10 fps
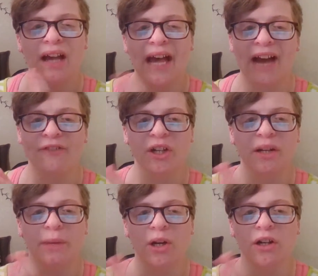African
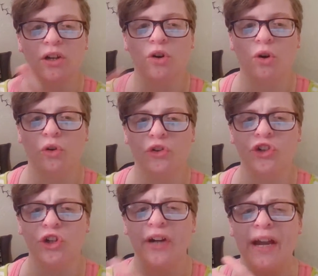American
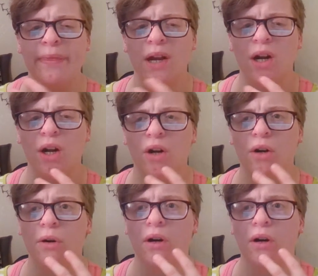culture and their